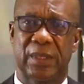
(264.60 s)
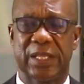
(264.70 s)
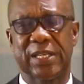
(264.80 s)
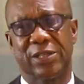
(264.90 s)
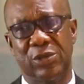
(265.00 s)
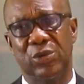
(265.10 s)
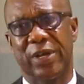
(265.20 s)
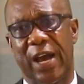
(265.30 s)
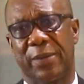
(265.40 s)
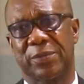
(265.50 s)
Let us
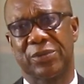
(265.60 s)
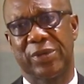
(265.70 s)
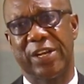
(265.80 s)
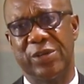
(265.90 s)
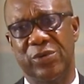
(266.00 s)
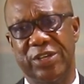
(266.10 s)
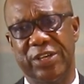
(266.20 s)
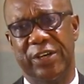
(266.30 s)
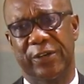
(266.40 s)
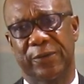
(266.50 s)
look up to the new
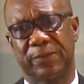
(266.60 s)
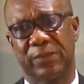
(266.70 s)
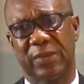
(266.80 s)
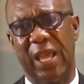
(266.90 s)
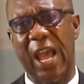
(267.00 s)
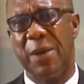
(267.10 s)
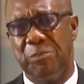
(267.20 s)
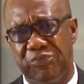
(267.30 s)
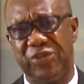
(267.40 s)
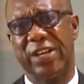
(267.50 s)
year.
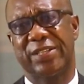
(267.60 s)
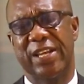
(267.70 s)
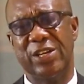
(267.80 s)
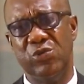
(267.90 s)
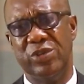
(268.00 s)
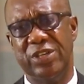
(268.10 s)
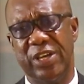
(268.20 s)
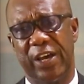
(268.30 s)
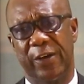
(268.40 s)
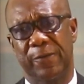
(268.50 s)
Embrace the new
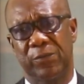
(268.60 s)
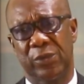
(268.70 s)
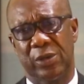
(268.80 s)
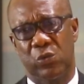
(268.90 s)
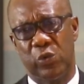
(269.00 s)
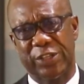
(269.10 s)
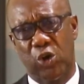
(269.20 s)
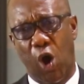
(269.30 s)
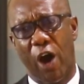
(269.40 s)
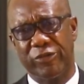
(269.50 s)
year with
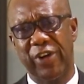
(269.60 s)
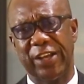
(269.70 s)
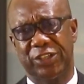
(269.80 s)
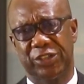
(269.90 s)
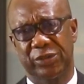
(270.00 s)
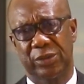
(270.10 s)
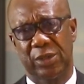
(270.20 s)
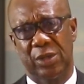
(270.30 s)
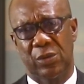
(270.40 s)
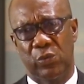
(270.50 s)
courage,
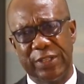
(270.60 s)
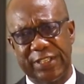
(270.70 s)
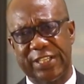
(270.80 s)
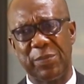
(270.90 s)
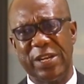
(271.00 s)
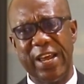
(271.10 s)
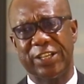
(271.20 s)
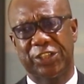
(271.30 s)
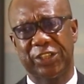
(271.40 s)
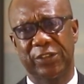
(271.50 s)
with
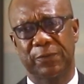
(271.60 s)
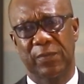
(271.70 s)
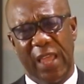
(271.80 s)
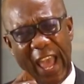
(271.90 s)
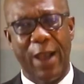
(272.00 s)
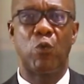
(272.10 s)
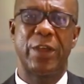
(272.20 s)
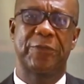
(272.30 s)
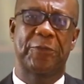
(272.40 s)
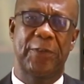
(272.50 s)
determination, and
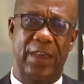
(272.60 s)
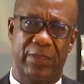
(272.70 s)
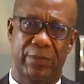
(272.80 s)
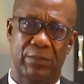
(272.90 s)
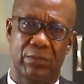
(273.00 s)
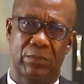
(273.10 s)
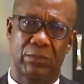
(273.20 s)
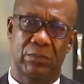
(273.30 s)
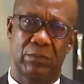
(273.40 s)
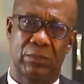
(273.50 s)
with faith.
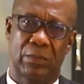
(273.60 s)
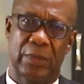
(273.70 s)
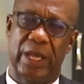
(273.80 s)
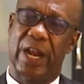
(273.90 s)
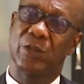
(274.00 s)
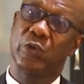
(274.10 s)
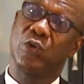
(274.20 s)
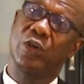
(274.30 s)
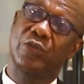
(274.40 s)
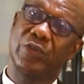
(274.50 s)
And as we
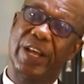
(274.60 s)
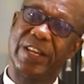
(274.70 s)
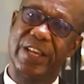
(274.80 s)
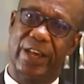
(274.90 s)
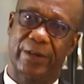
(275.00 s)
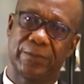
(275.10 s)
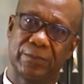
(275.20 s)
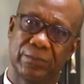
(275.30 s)
go through the year,